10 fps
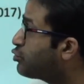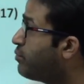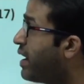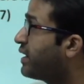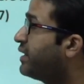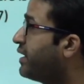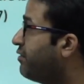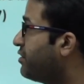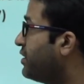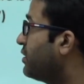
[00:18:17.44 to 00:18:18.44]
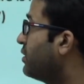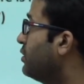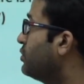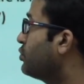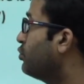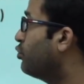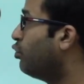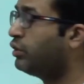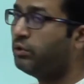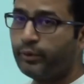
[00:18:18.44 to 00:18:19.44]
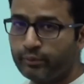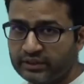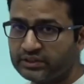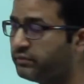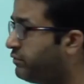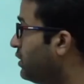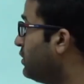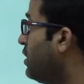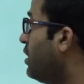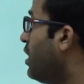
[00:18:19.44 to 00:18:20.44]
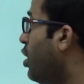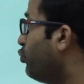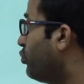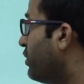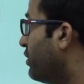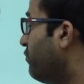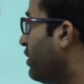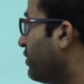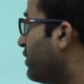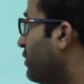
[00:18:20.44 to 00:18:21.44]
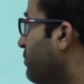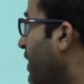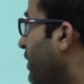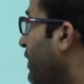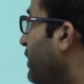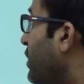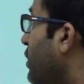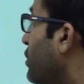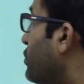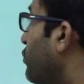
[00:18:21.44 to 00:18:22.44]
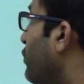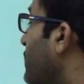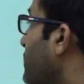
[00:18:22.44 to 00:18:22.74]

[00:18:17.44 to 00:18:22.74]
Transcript: to migrate every year. So total population 1. Out of that 1/3 migrate. So what